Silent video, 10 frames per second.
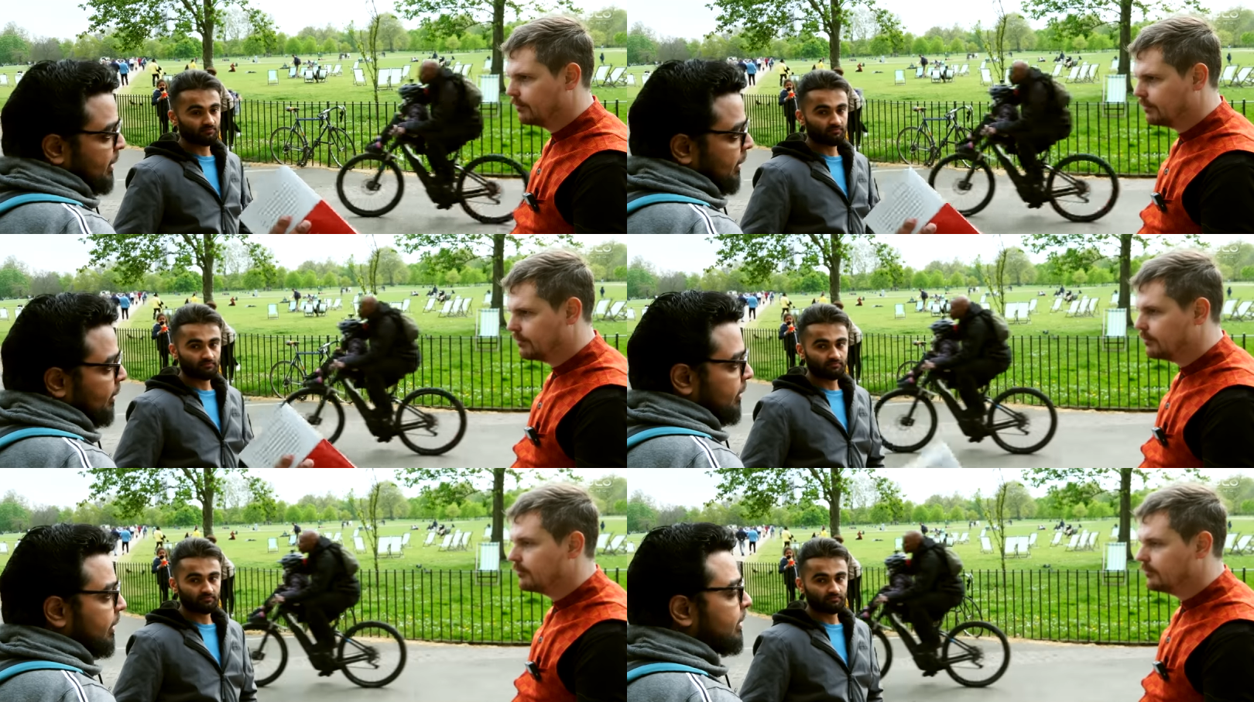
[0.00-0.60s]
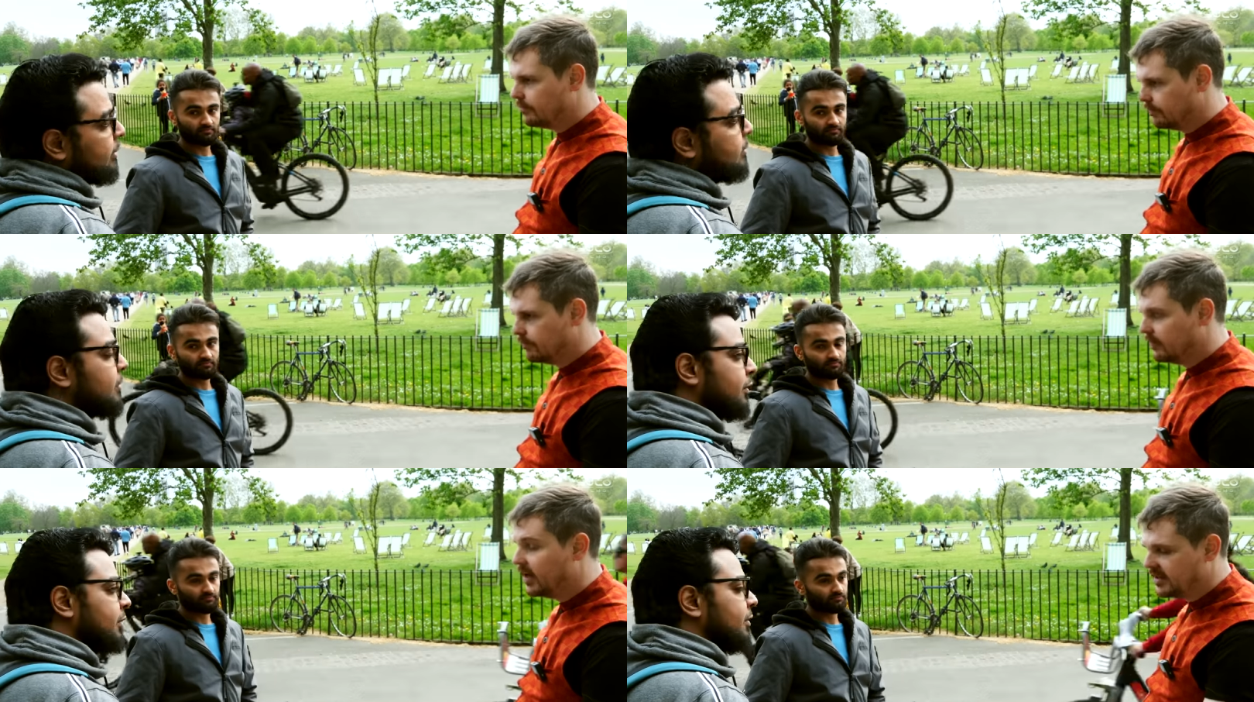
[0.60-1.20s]
Speaker 1: here, it
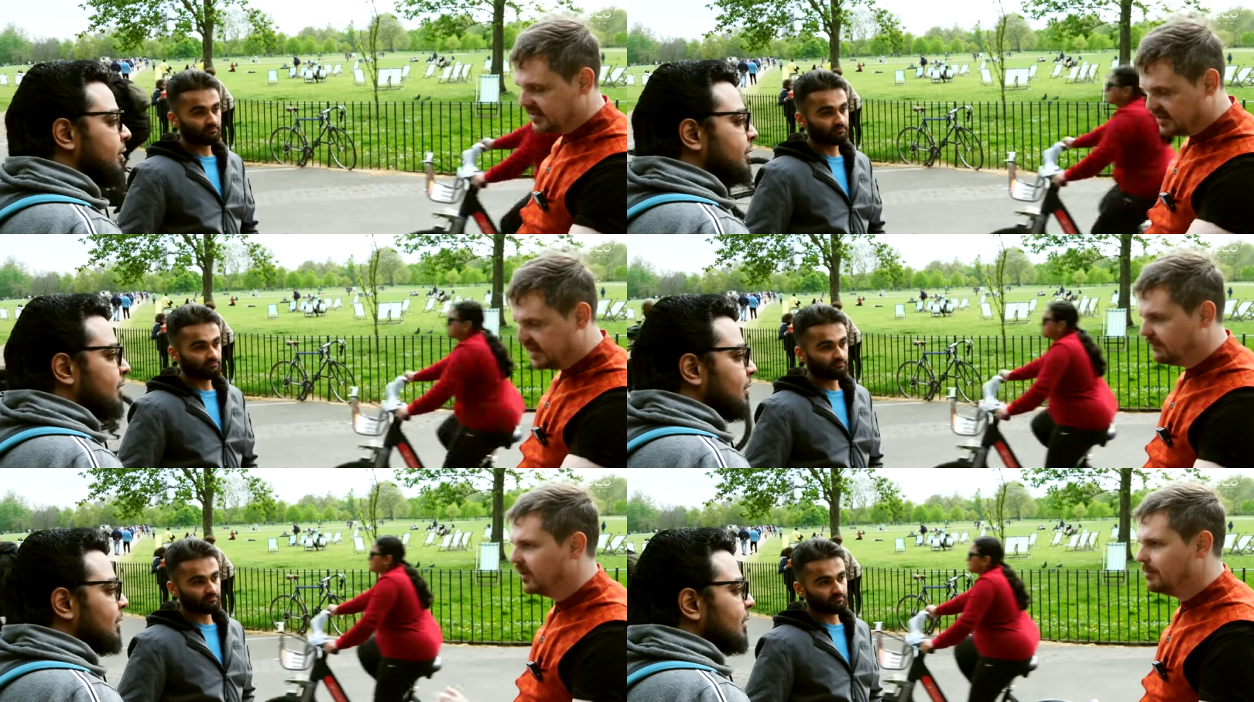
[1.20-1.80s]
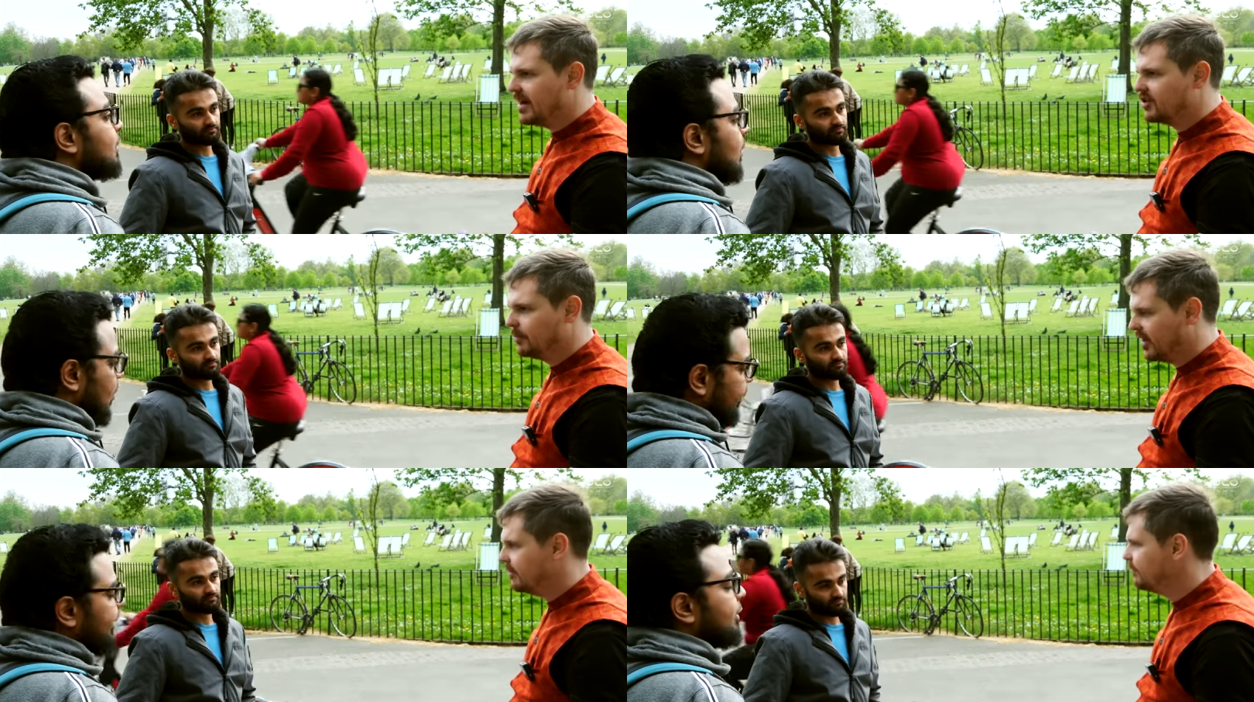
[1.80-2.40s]
is definitely backed
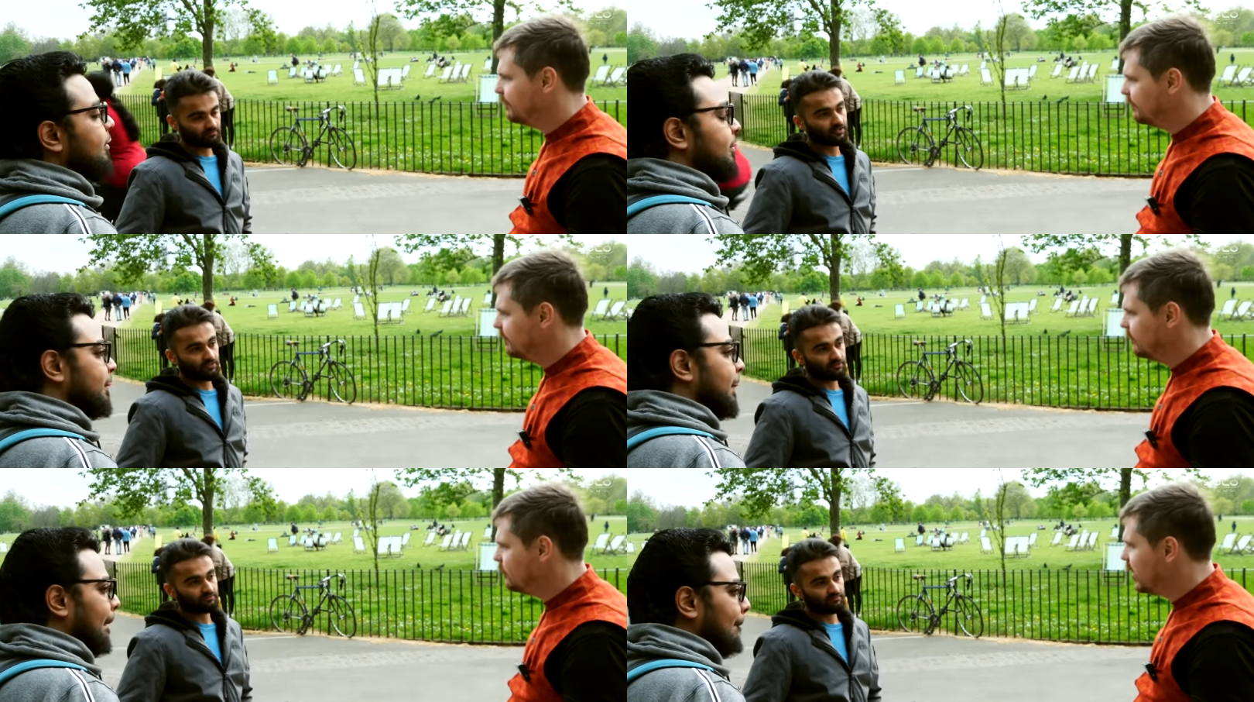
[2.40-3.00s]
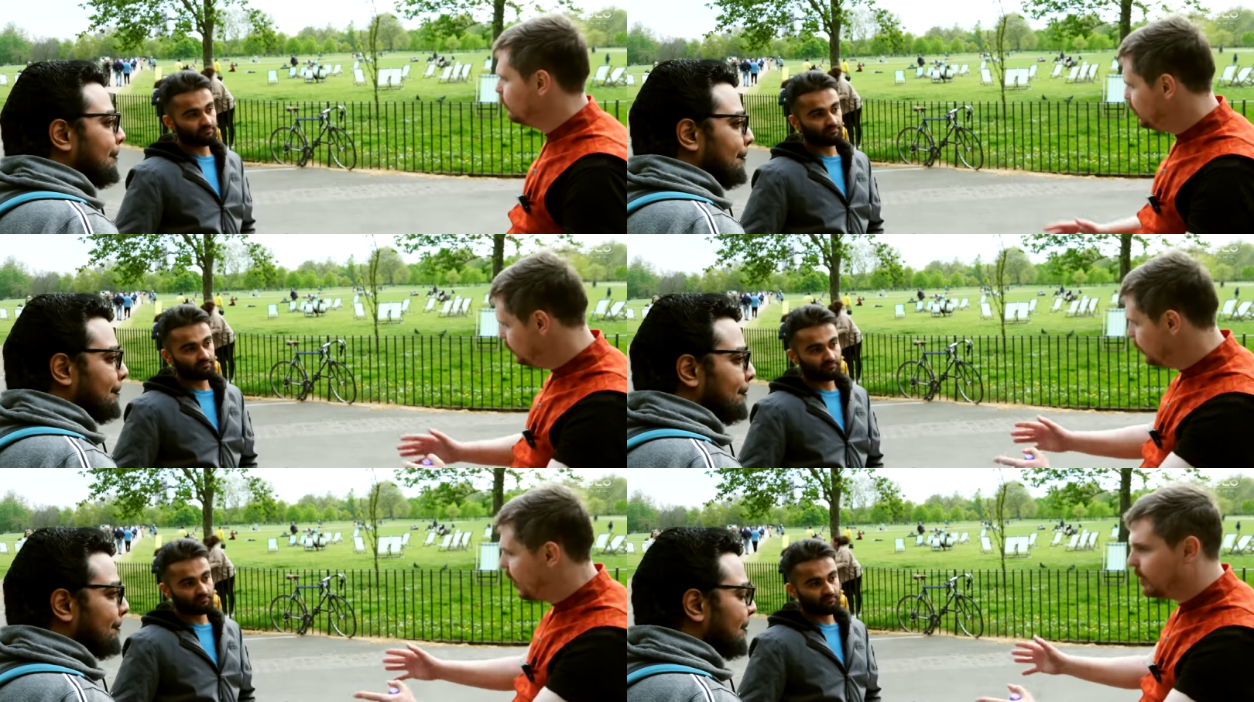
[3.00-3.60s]
up here.
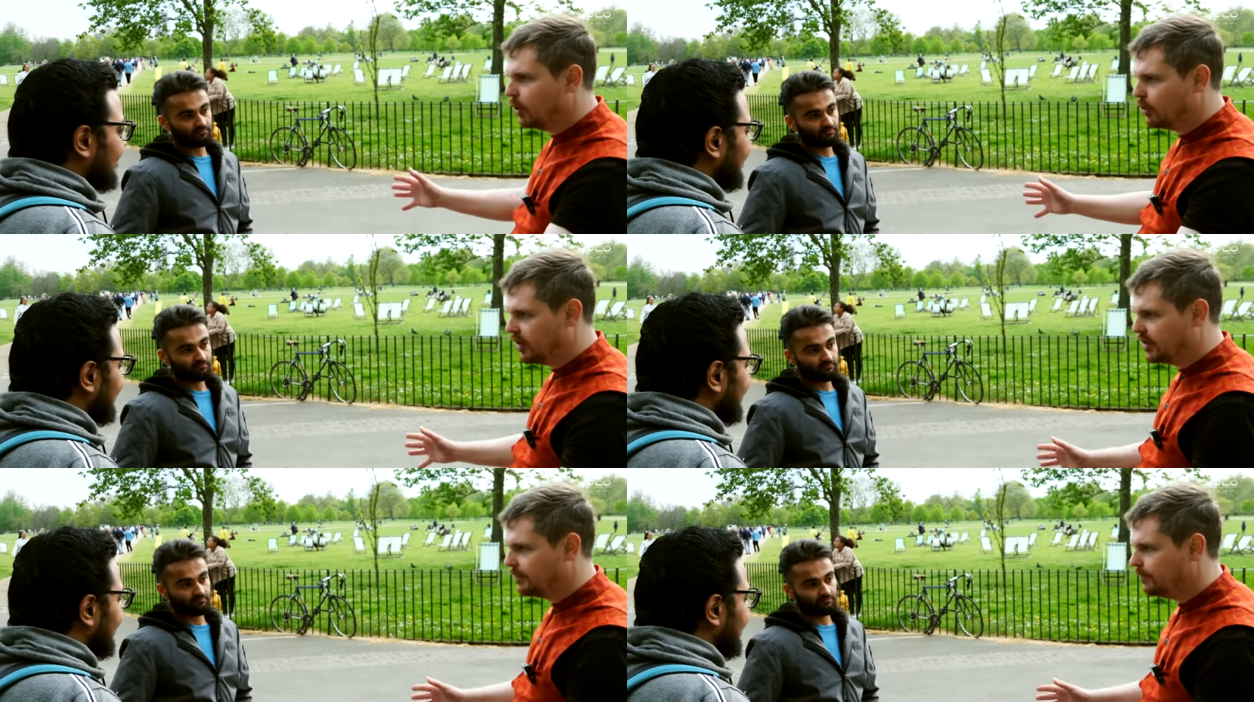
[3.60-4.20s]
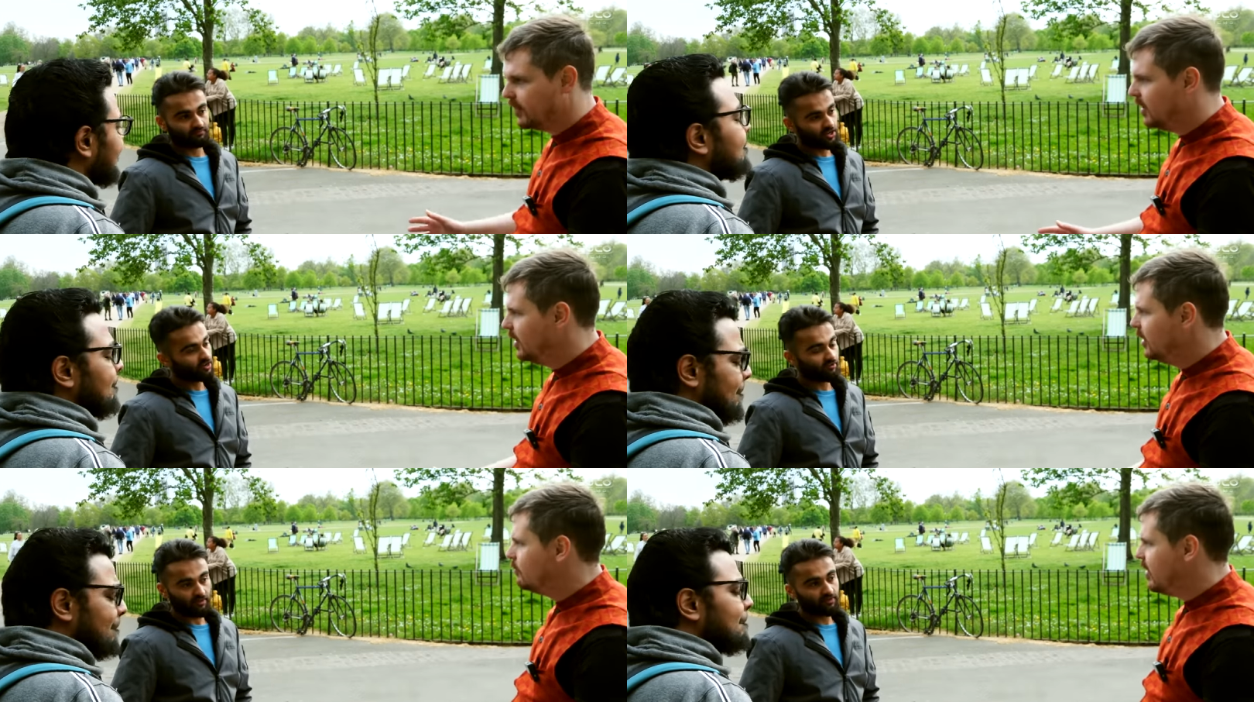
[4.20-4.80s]
Are we all agree?
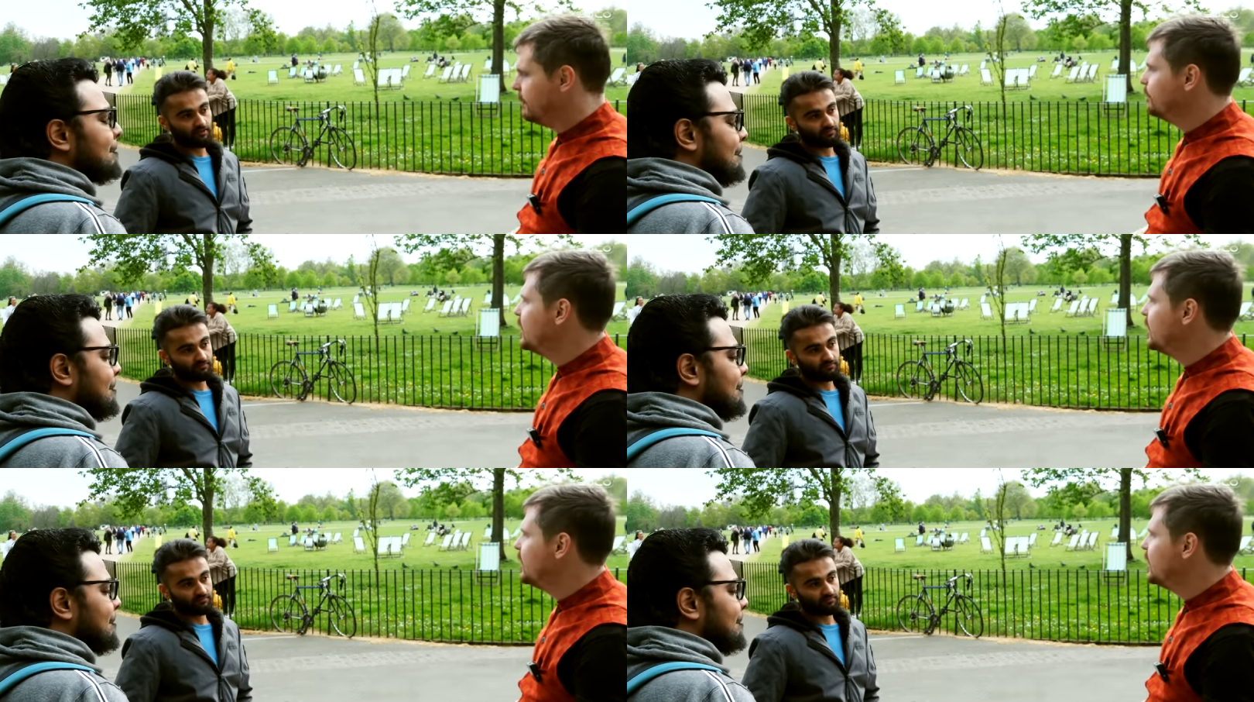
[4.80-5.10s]
Right.